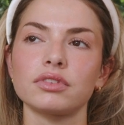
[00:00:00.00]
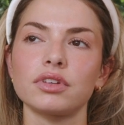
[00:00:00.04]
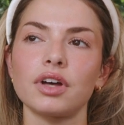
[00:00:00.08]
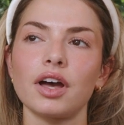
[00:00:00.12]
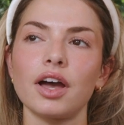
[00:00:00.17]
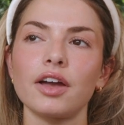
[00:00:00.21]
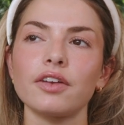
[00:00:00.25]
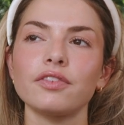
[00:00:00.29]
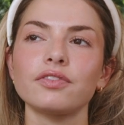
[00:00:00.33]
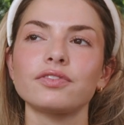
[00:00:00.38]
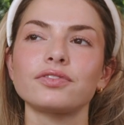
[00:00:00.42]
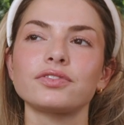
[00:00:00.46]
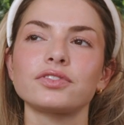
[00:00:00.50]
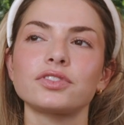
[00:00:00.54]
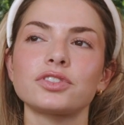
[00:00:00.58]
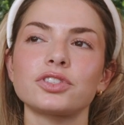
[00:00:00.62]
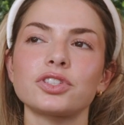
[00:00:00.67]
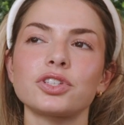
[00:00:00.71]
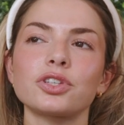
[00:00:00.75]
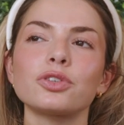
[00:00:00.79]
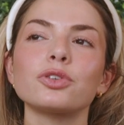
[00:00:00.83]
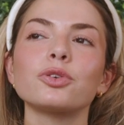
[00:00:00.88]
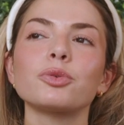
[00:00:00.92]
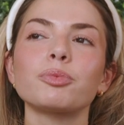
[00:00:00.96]
I've
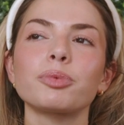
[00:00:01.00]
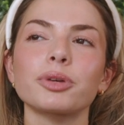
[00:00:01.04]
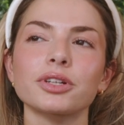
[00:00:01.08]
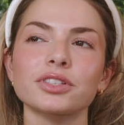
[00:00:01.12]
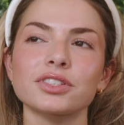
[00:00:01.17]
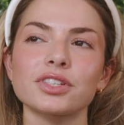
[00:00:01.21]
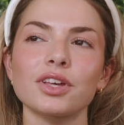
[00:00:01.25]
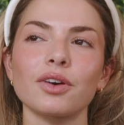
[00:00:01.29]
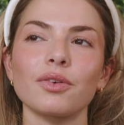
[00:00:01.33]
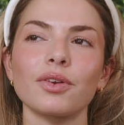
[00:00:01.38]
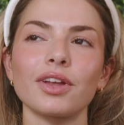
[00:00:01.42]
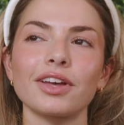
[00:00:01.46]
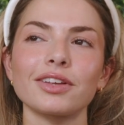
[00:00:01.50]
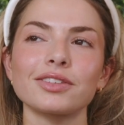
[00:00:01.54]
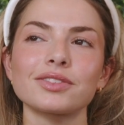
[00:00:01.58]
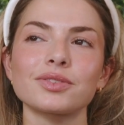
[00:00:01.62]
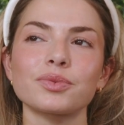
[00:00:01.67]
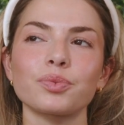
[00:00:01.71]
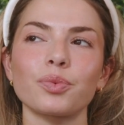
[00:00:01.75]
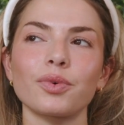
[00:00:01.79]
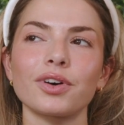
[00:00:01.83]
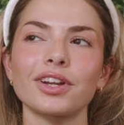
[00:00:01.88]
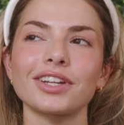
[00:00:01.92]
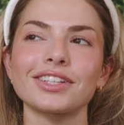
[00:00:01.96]
two
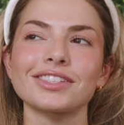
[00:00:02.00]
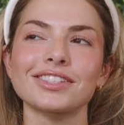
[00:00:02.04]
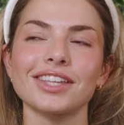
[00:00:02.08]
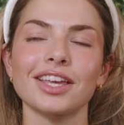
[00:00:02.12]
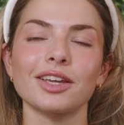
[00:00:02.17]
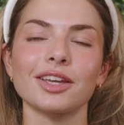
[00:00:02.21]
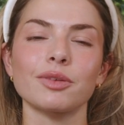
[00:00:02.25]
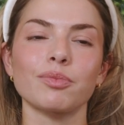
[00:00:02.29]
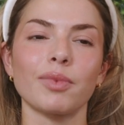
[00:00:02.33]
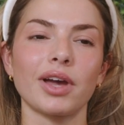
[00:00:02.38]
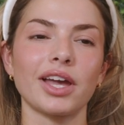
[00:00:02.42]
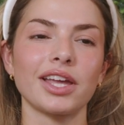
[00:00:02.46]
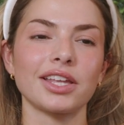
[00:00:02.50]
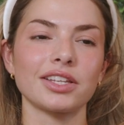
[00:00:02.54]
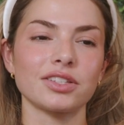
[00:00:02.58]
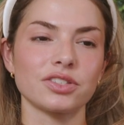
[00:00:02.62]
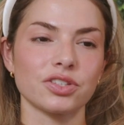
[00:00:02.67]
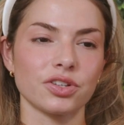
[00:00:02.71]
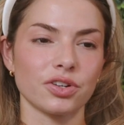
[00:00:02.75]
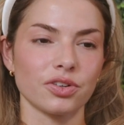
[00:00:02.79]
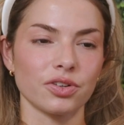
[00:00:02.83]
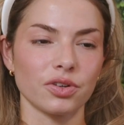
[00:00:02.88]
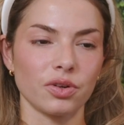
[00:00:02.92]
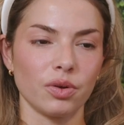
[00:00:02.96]
personas. One is like my
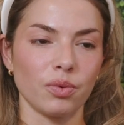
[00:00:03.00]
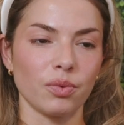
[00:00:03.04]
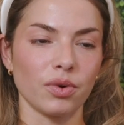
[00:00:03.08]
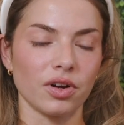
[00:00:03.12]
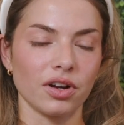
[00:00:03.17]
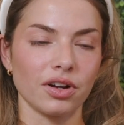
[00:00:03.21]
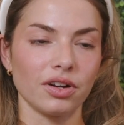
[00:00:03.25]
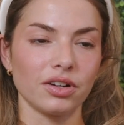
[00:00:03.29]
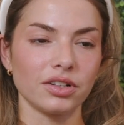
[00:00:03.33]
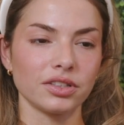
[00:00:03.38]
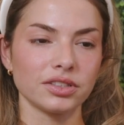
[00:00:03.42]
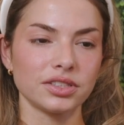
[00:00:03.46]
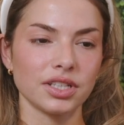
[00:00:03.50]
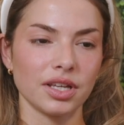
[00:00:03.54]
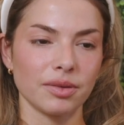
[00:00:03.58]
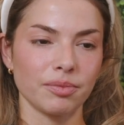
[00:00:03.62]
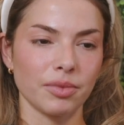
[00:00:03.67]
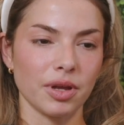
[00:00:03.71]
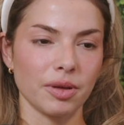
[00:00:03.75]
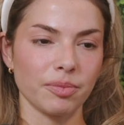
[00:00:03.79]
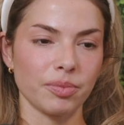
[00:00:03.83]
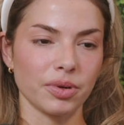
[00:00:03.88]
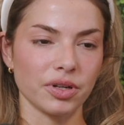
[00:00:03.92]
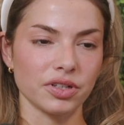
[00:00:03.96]
internal world and
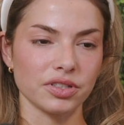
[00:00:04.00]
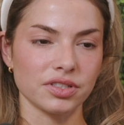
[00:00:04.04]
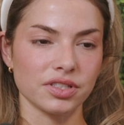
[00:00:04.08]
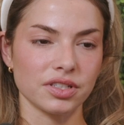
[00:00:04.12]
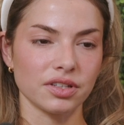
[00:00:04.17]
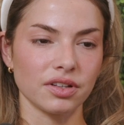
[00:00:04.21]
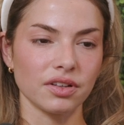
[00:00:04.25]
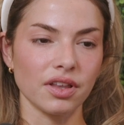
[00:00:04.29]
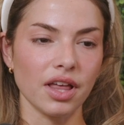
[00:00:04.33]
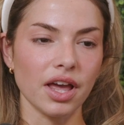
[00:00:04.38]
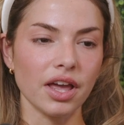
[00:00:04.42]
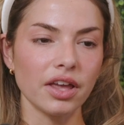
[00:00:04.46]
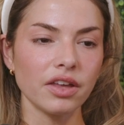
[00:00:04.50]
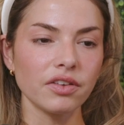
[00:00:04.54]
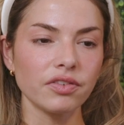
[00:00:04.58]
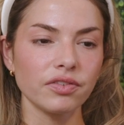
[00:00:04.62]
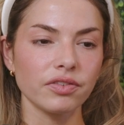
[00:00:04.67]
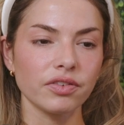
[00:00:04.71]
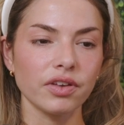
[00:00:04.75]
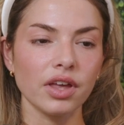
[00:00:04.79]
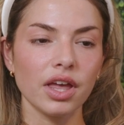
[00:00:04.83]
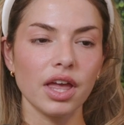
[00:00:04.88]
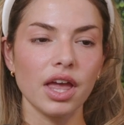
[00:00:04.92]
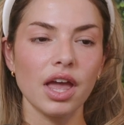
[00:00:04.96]
my personal life,